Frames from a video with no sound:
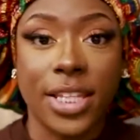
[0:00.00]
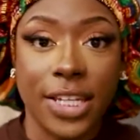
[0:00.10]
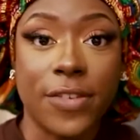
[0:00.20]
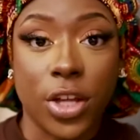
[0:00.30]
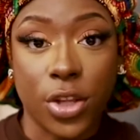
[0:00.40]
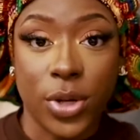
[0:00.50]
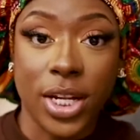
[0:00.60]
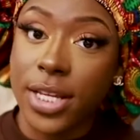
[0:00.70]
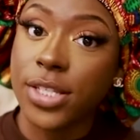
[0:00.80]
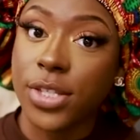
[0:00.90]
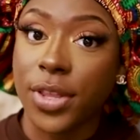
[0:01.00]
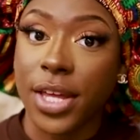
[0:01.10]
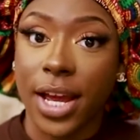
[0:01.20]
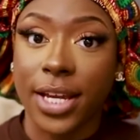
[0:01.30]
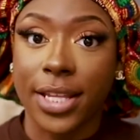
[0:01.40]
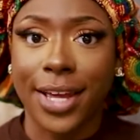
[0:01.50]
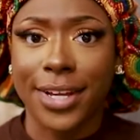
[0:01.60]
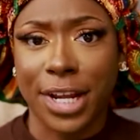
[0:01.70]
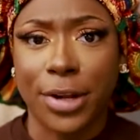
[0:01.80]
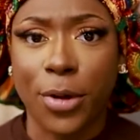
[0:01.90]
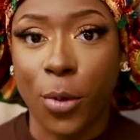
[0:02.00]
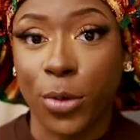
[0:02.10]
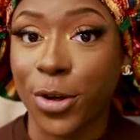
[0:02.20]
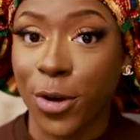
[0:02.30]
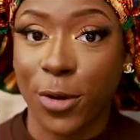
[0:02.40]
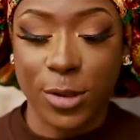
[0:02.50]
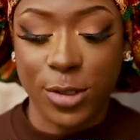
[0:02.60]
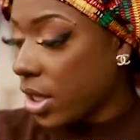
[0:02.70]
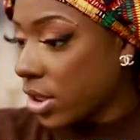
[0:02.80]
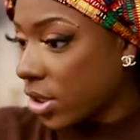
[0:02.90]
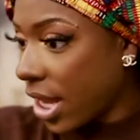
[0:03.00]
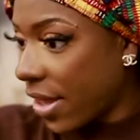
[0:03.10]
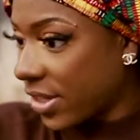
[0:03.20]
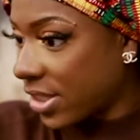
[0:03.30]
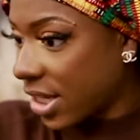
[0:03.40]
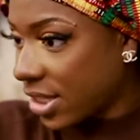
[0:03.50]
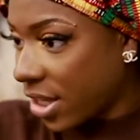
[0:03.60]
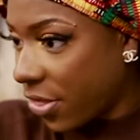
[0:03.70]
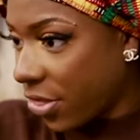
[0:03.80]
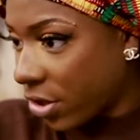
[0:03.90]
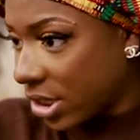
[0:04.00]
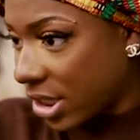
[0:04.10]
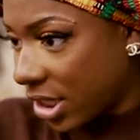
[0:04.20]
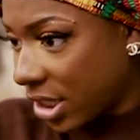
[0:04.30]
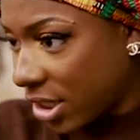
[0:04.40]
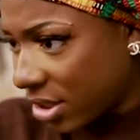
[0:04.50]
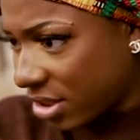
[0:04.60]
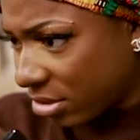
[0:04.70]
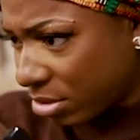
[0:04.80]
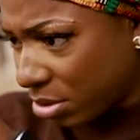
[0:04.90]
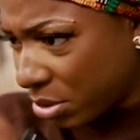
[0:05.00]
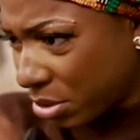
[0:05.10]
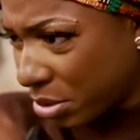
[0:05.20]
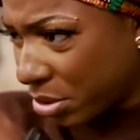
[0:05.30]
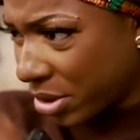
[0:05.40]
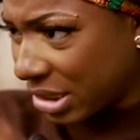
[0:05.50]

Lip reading: leave the other one in so that I can like kind of hold the curls. So yeah, this is a 13. Ooh,